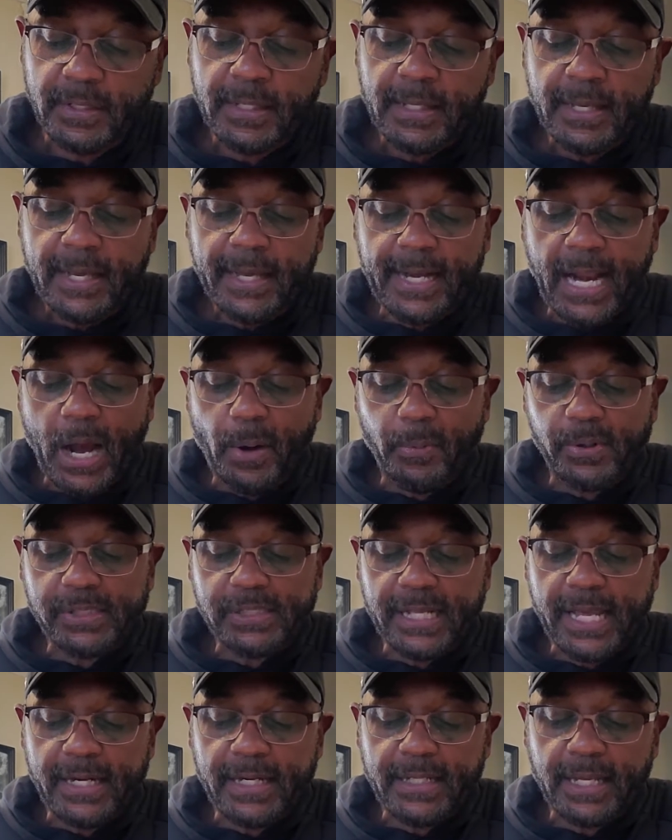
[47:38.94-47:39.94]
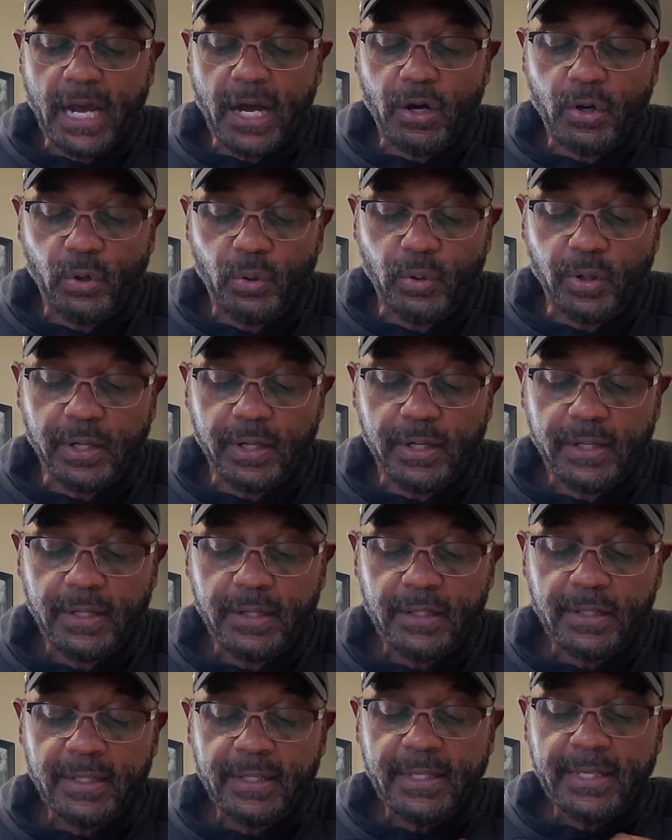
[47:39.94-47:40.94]
And I will say to Yahuwah,
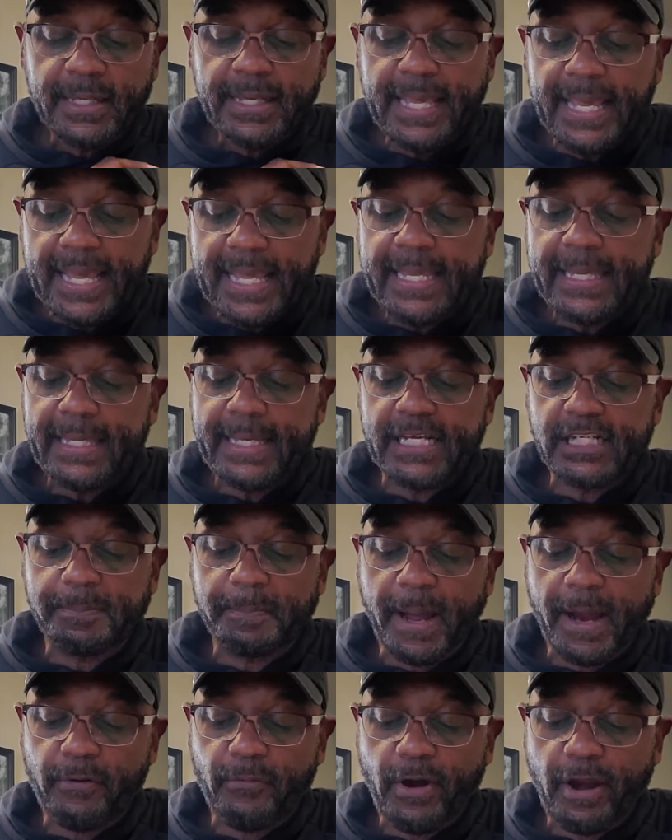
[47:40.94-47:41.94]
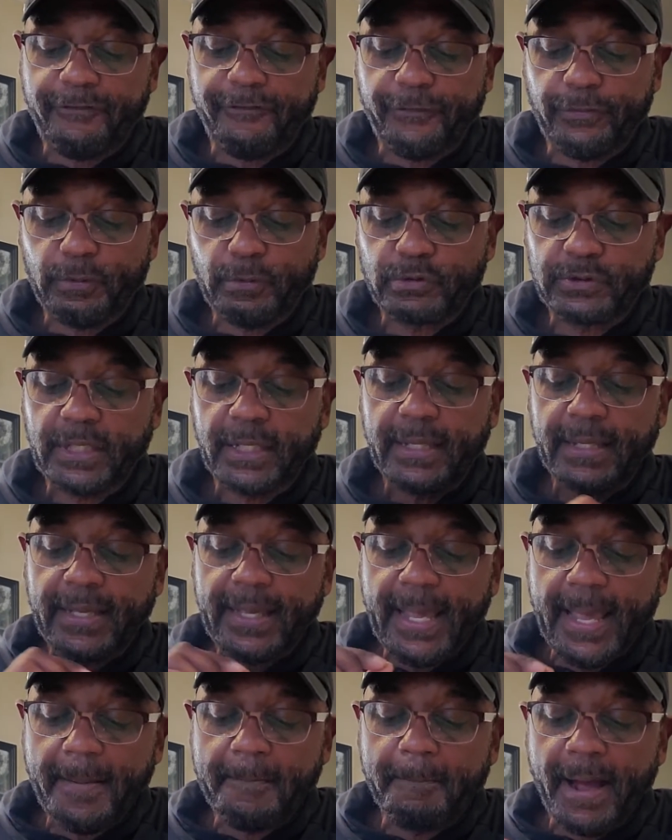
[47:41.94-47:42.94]
he is my refuge
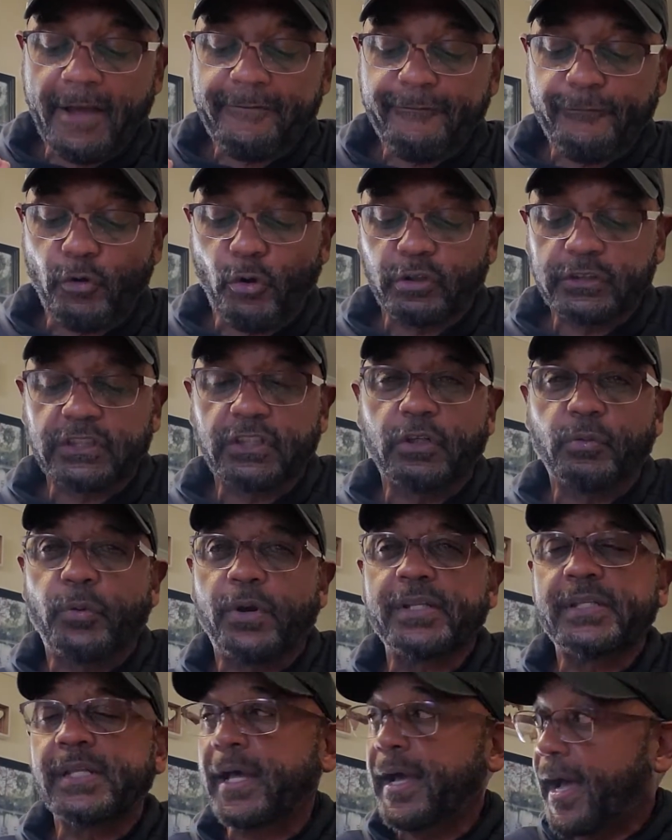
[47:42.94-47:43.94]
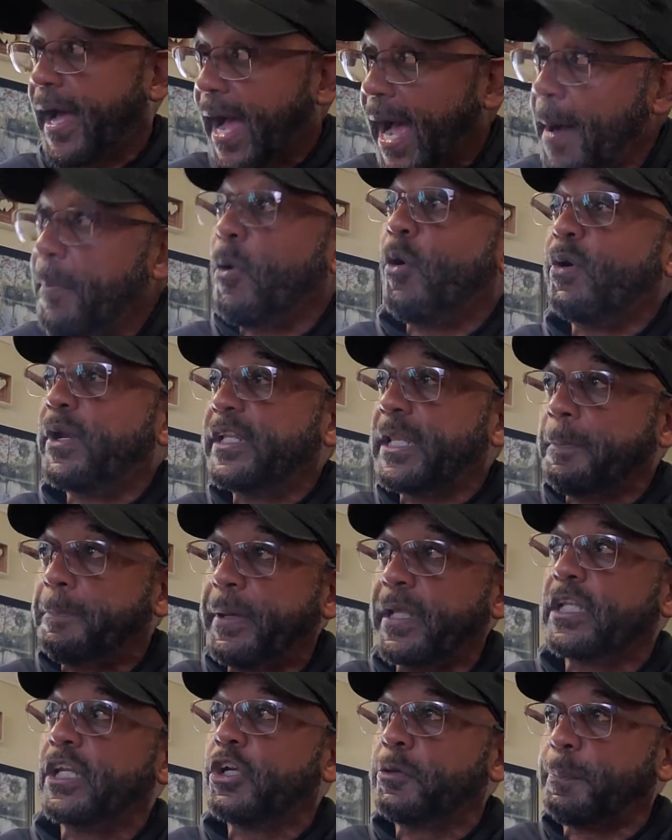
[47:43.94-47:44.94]
and my fortune. In other words, I'm only
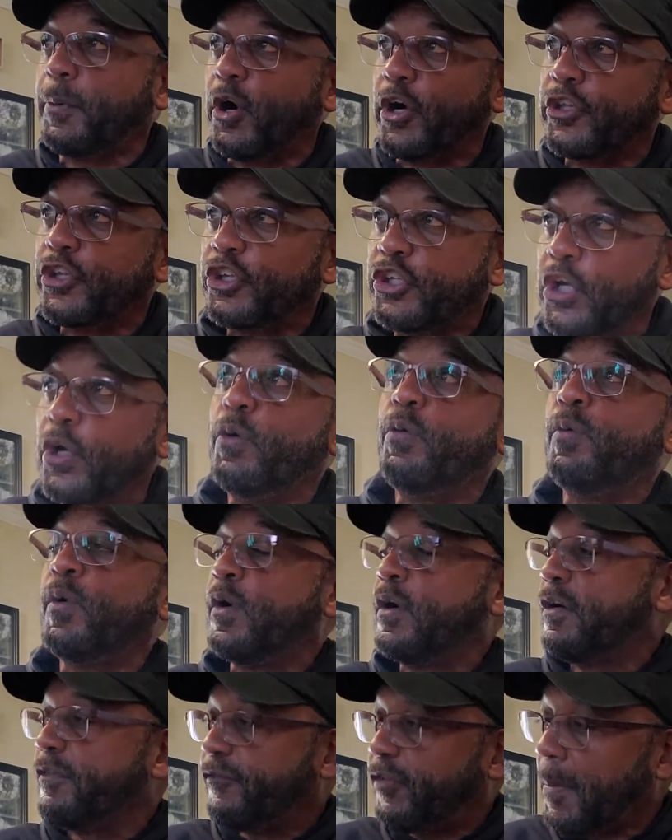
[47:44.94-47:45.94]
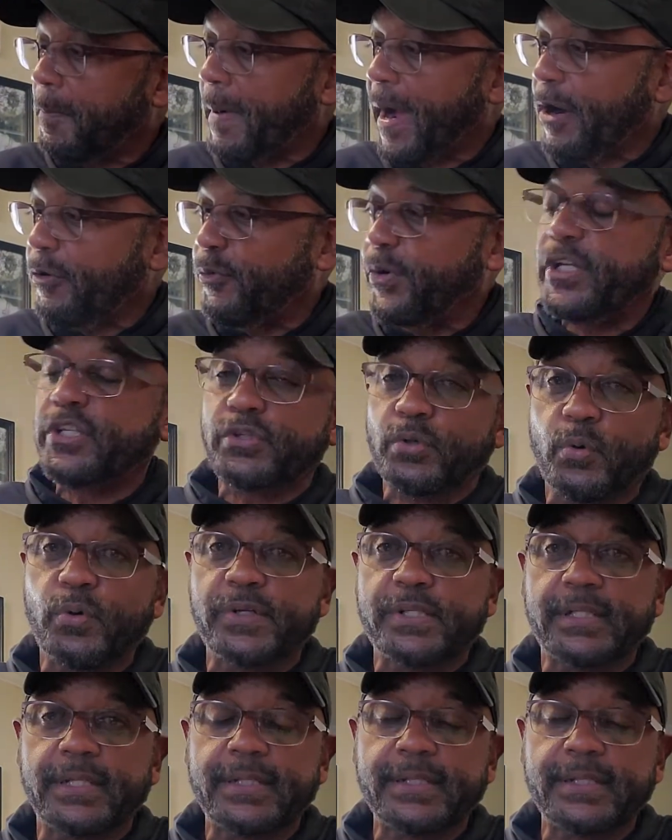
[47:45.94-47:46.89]
dependent upon you for my resources.